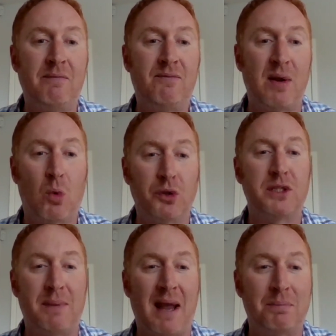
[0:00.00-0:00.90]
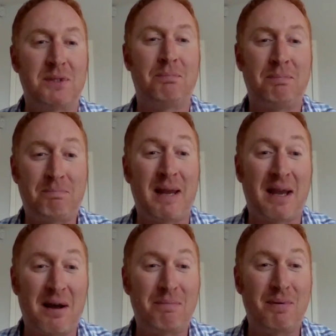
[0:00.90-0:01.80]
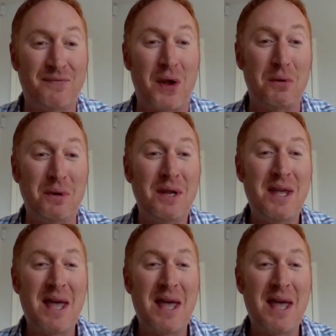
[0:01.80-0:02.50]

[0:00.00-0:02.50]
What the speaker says: They want to be able to pick up a phone